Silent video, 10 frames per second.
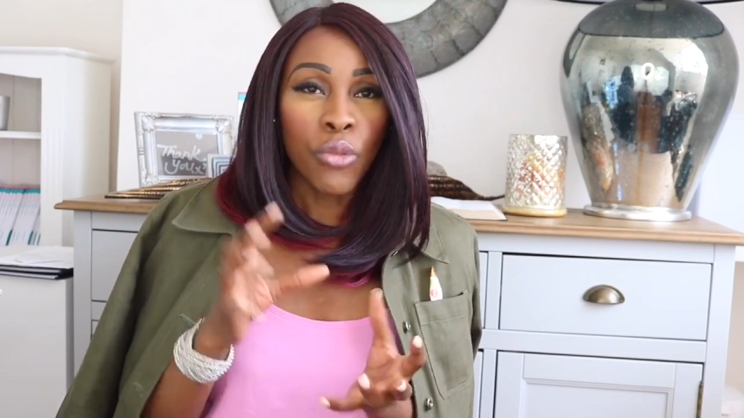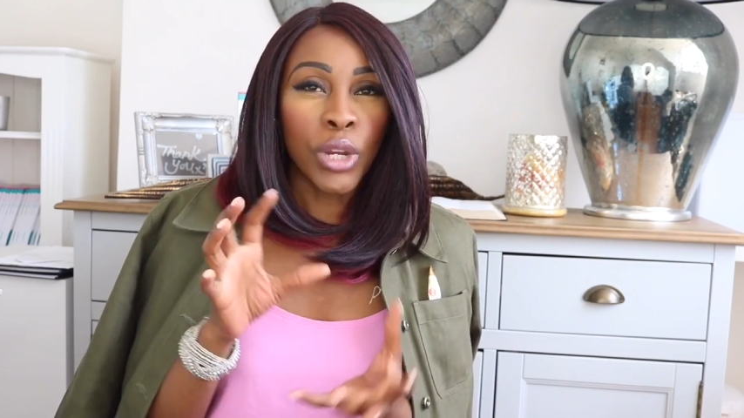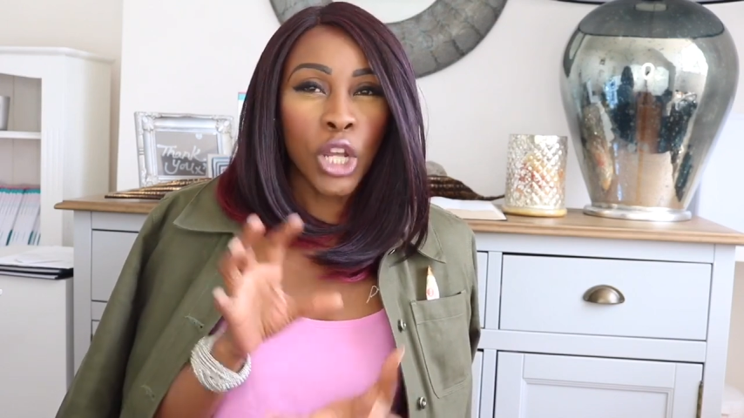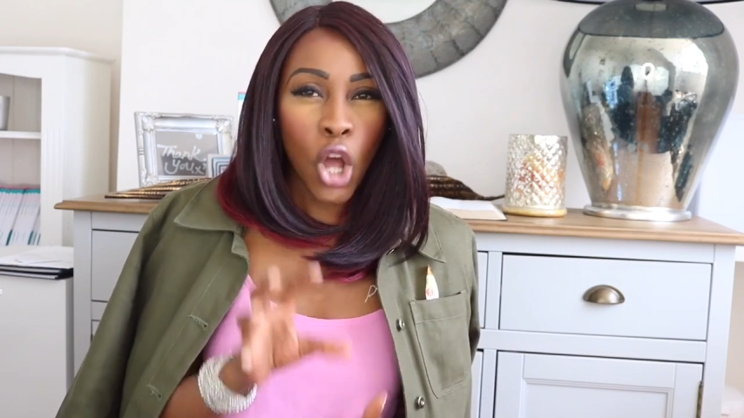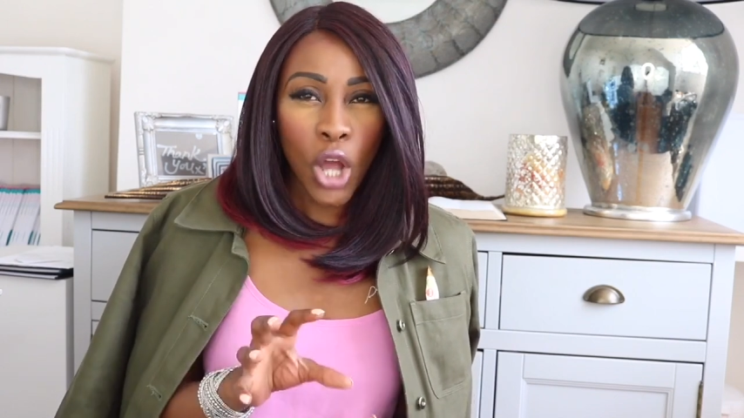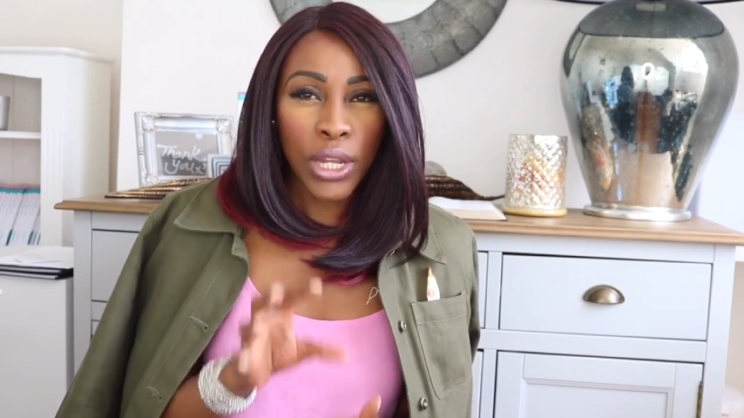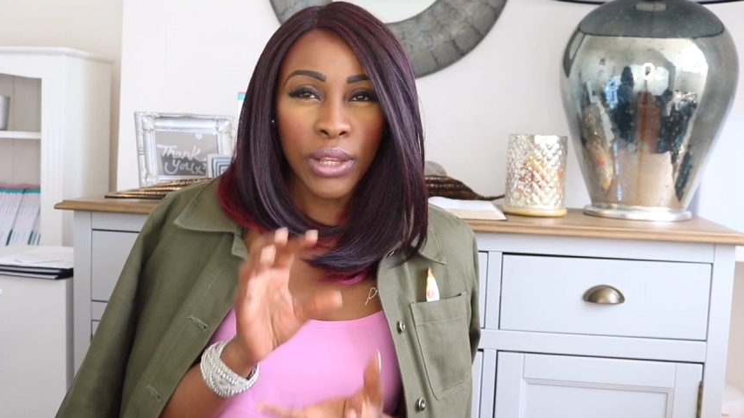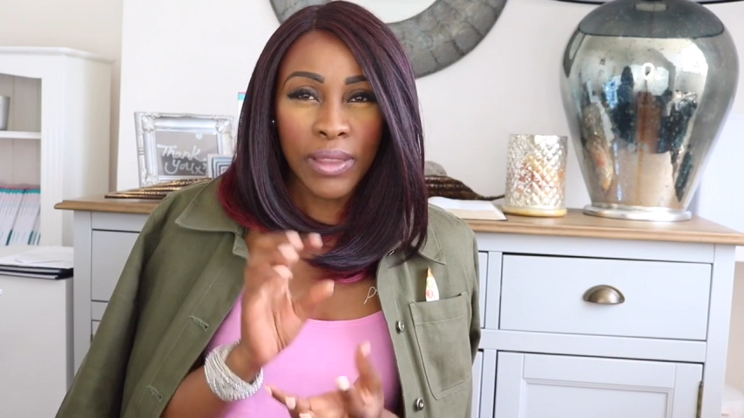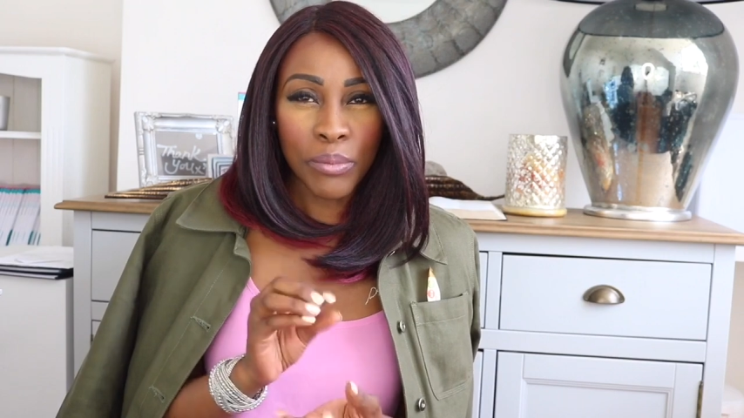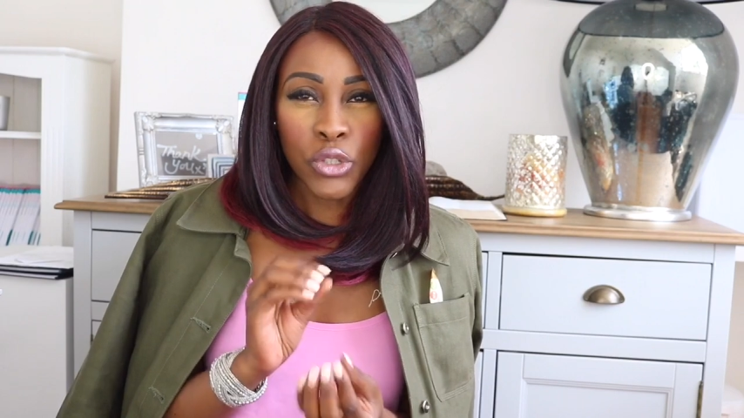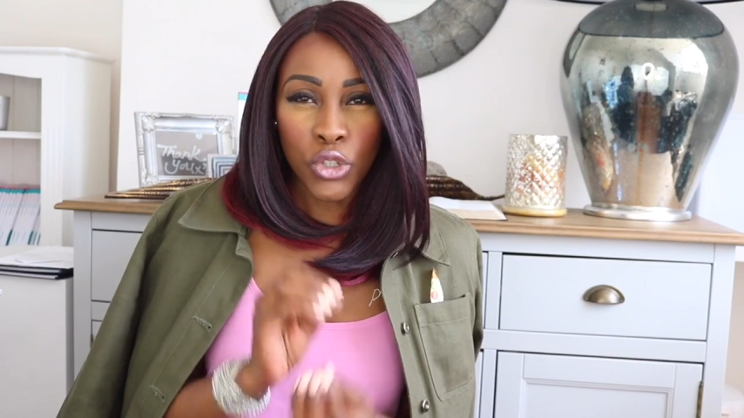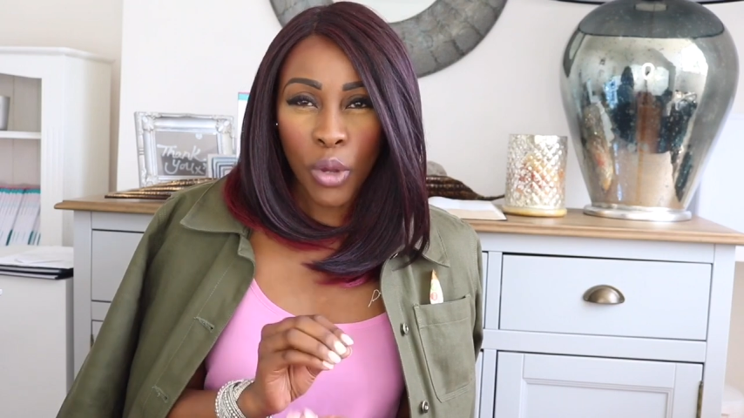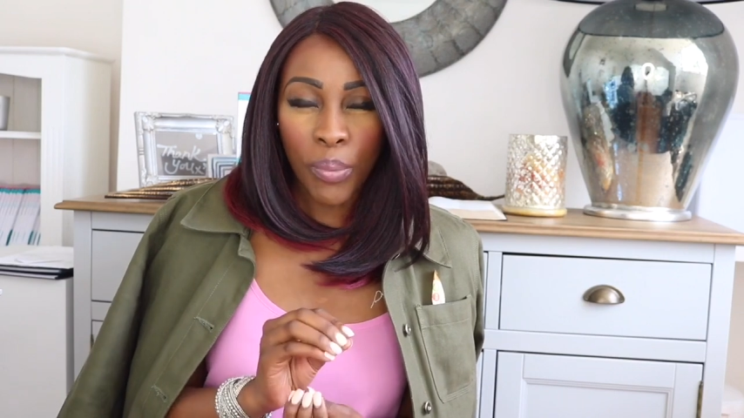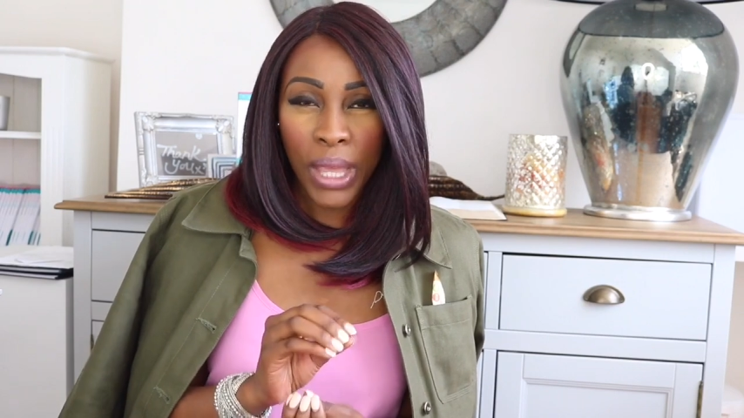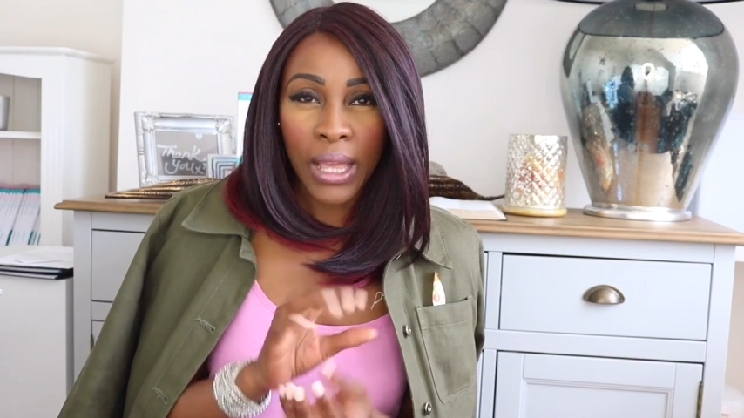regarding them
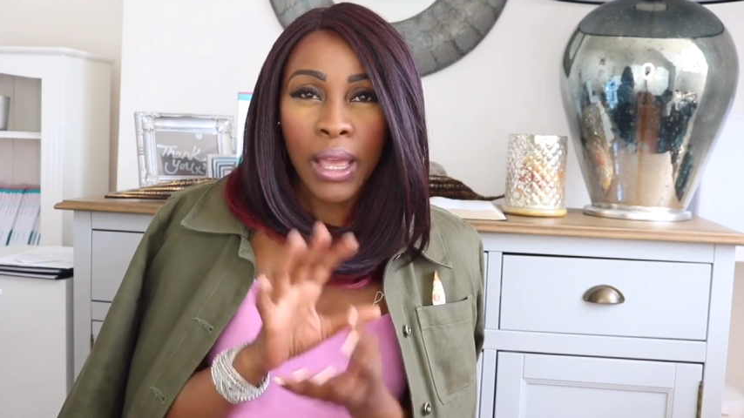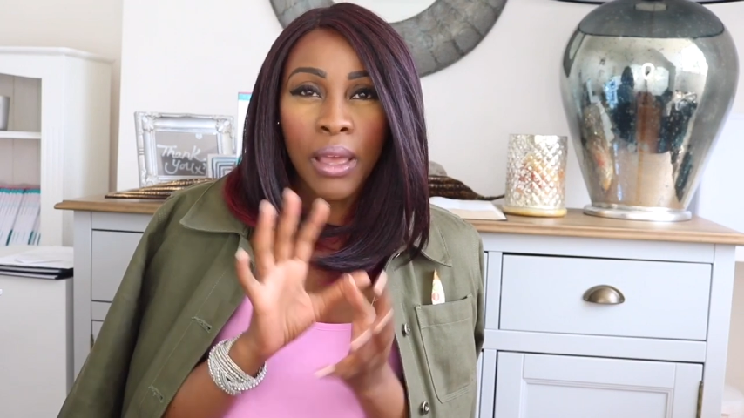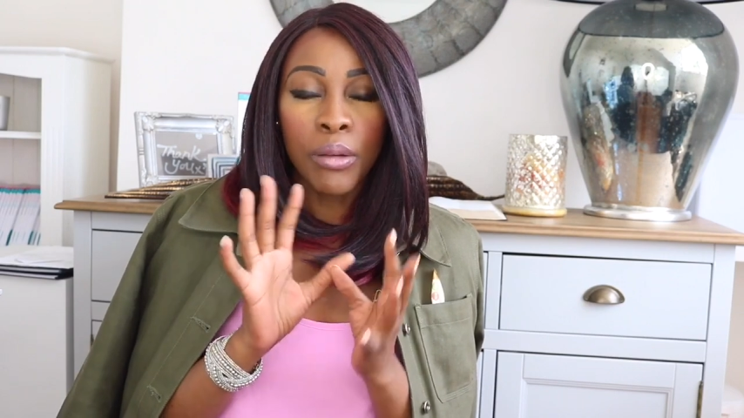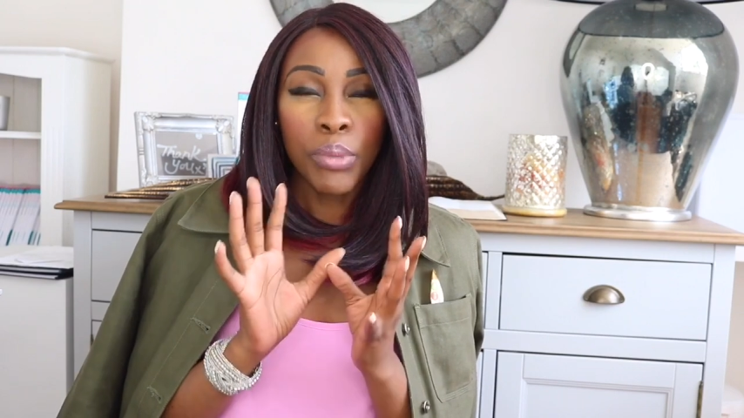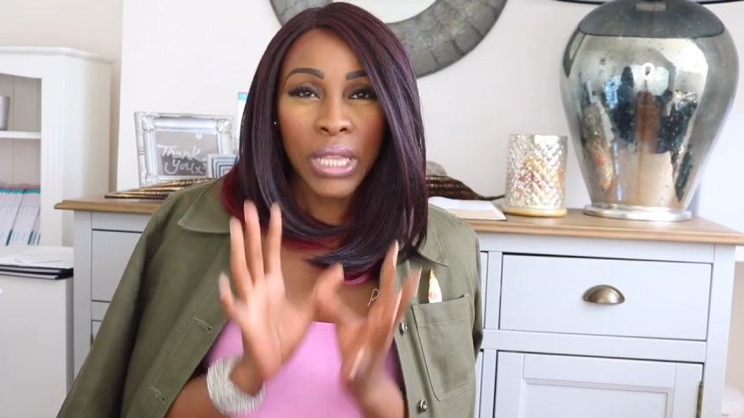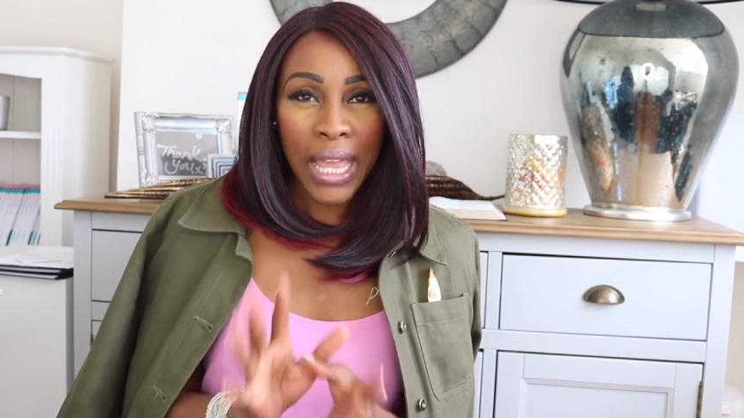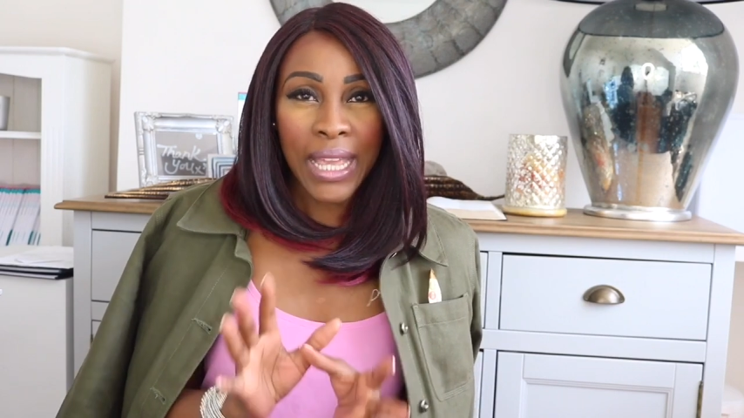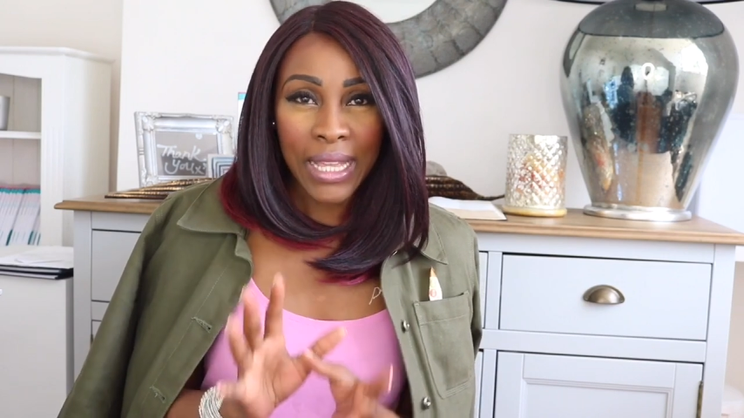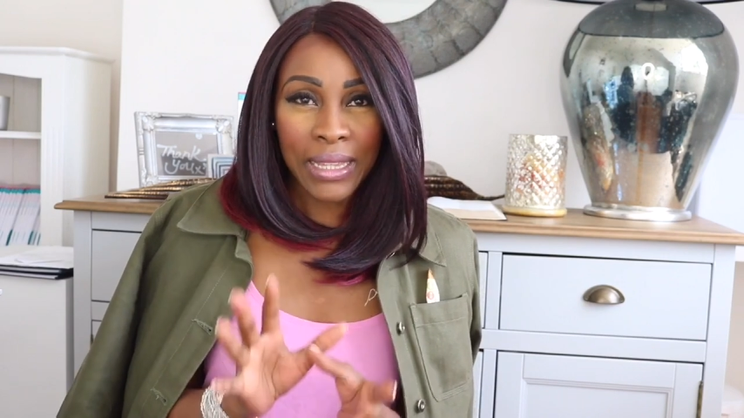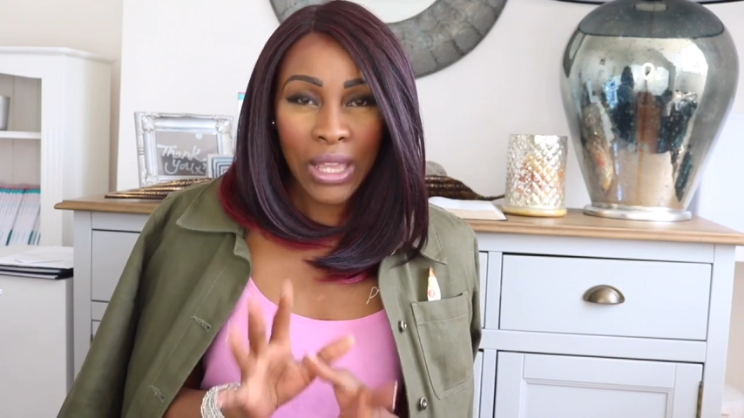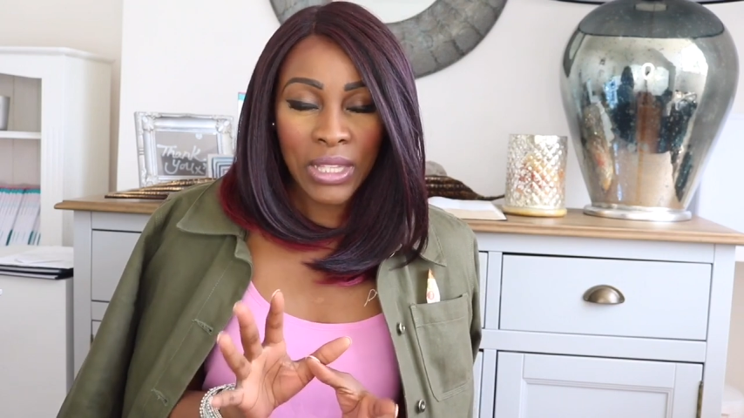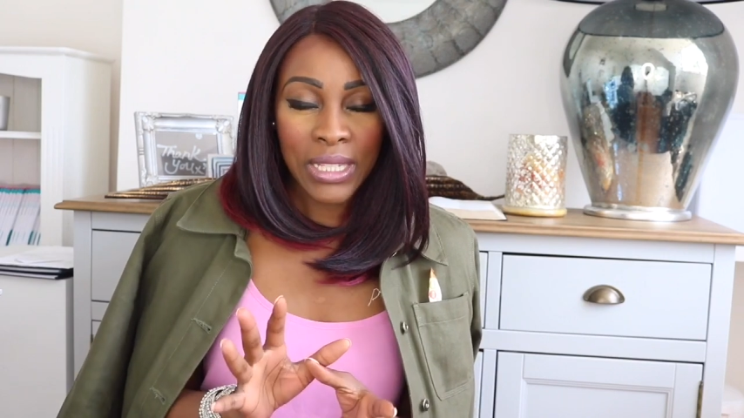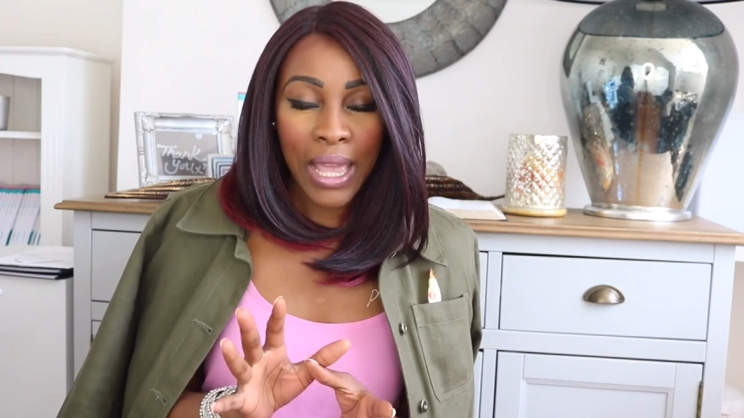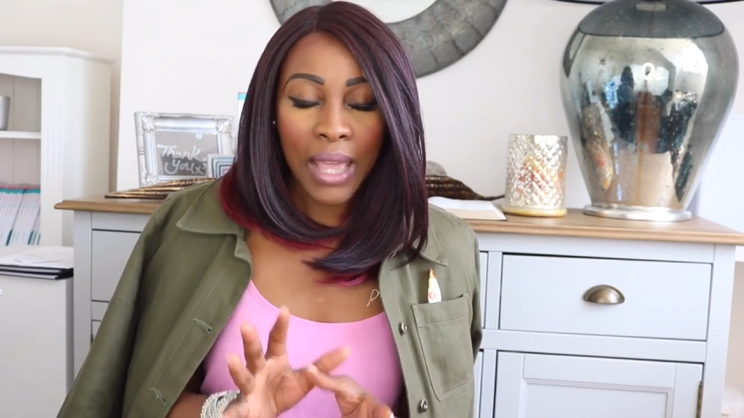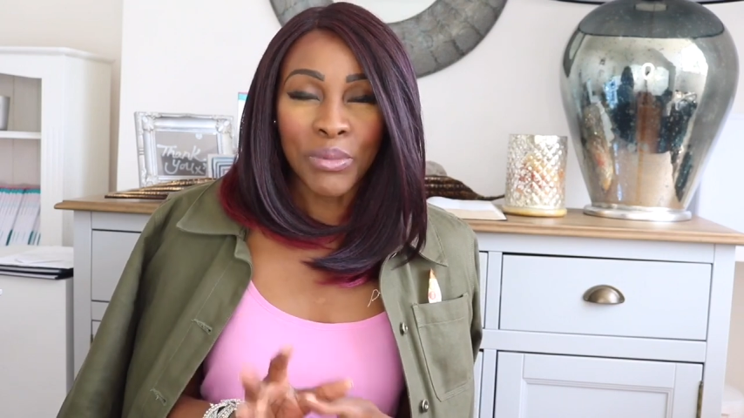stopping playing these
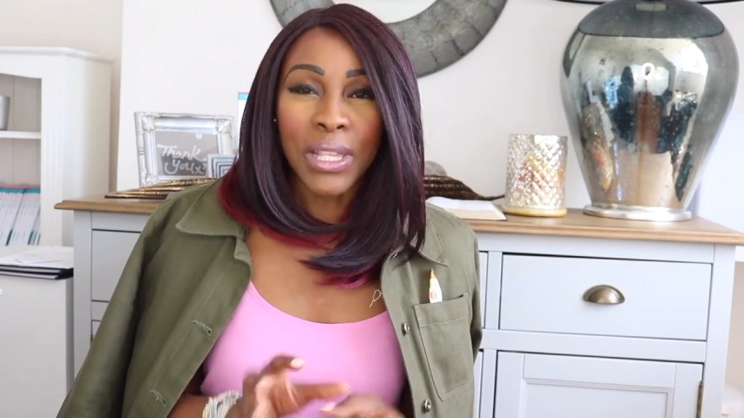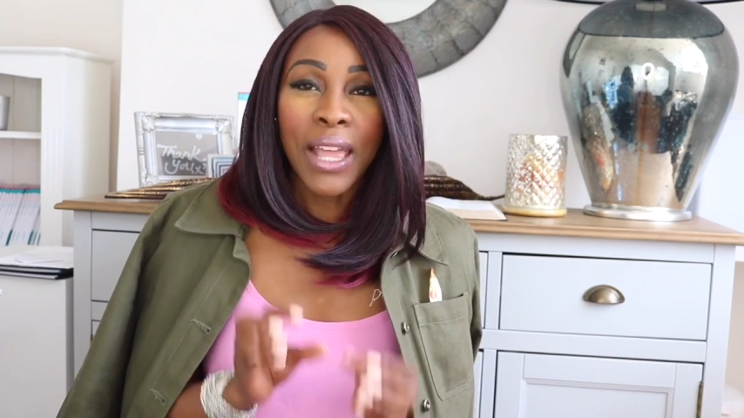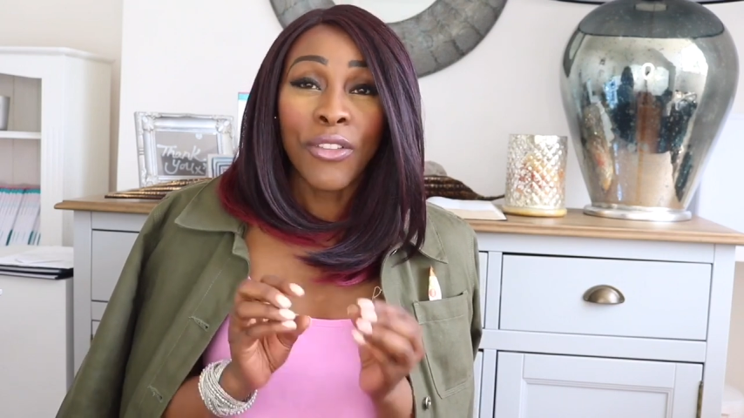games